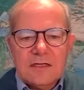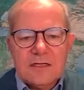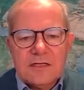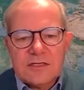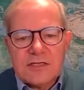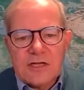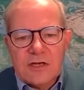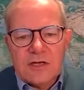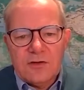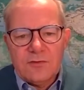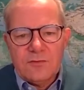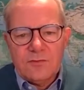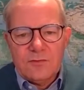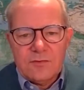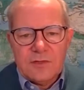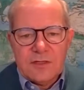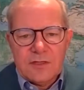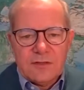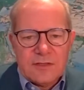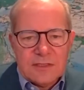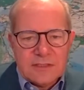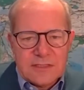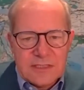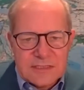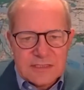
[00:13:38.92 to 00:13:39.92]
So
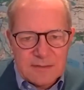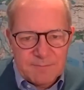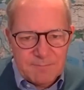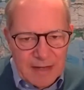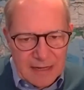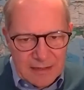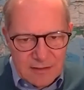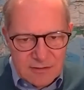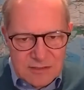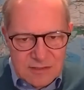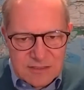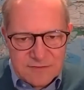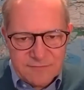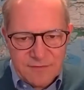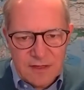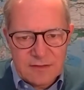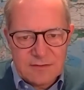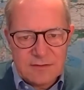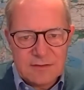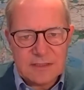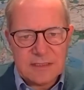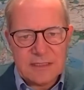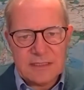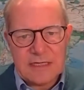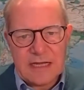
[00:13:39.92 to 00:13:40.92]
this is a balanced
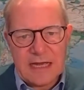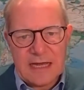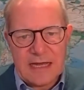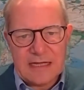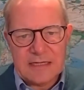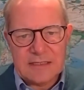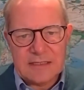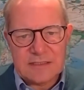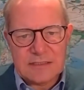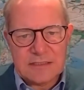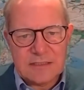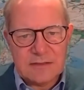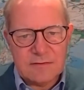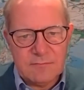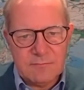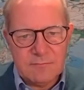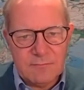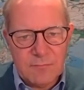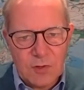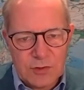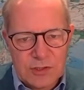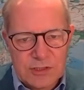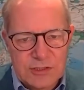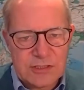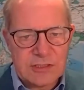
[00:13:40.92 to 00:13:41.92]
fund. It has
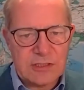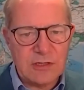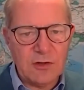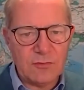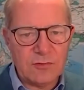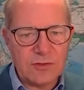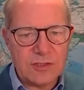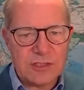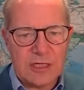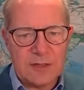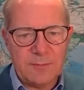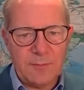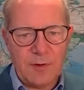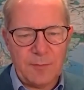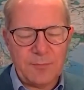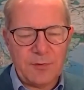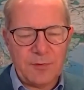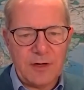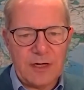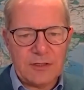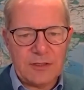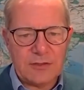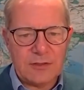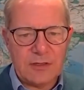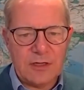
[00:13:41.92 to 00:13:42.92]
modest long-term
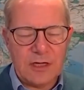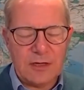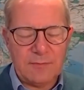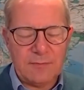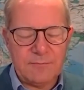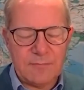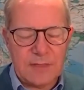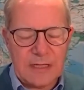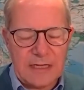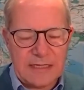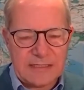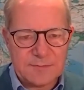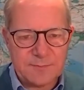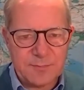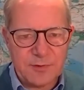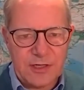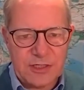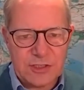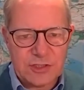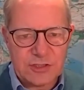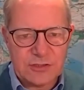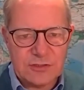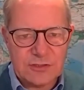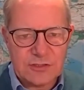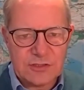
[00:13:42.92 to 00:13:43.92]

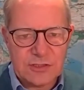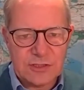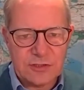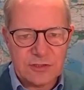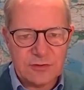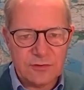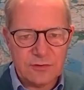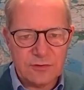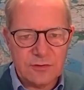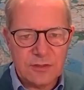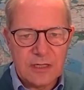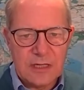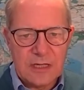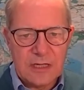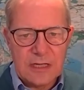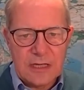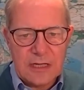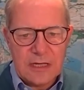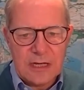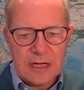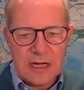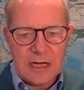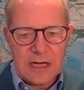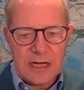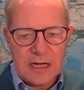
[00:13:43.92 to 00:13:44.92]
aspirations to
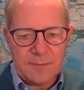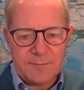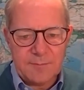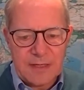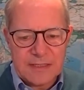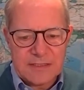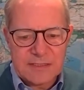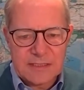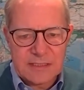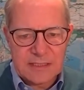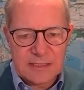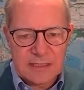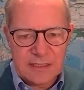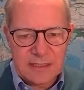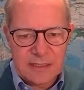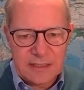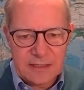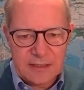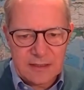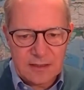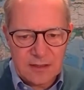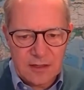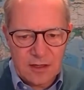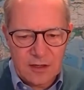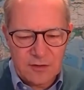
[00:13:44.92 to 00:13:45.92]

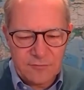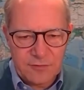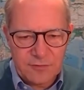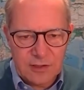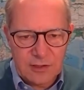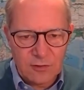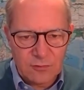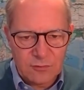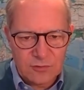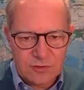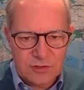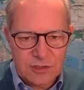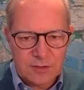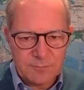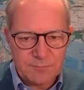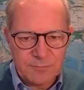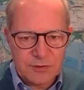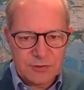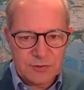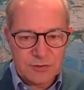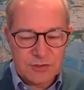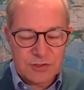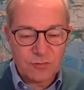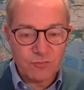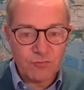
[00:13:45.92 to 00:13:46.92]
basically, over the long term,
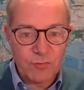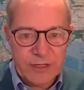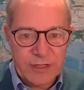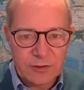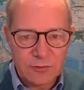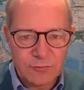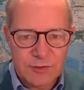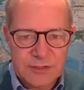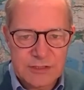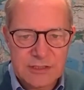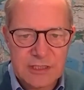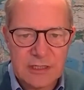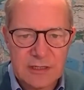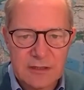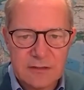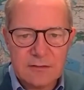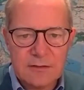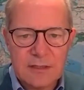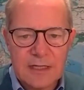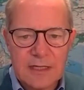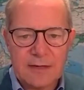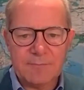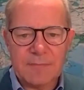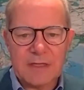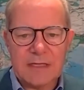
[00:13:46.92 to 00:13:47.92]
produce a real return.
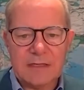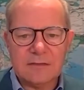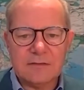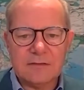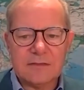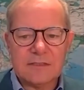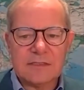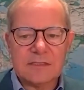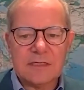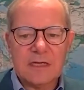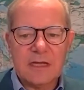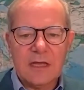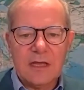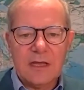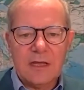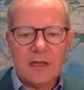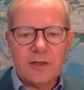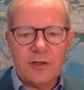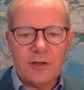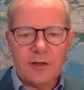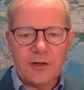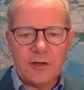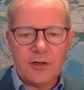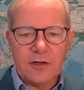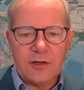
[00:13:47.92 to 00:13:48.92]
That means,
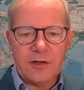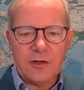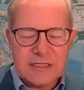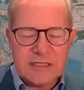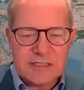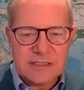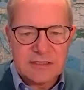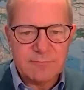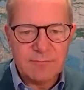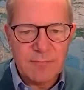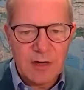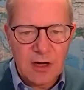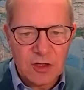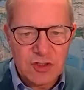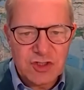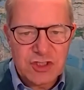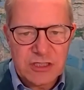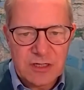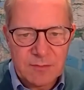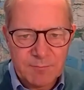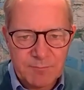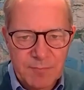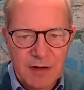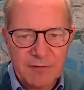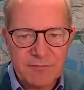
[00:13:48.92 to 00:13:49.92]
you know, a decent
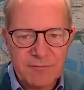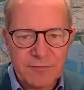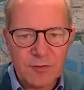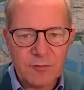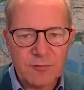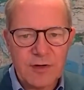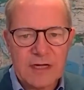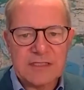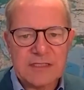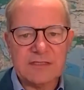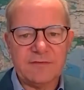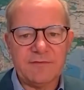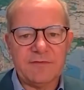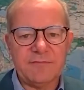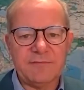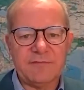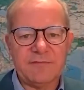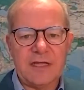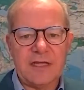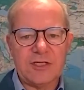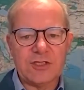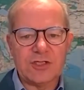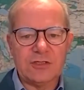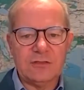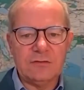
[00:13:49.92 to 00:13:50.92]
margin above the rate of
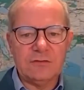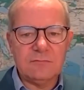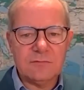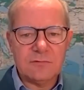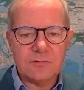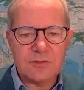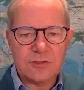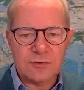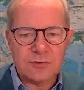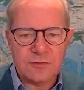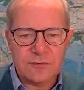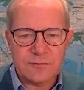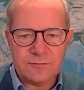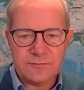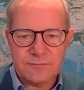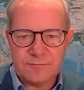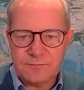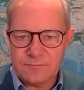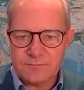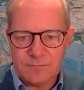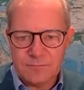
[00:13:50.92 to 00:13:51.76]
inflation, sort of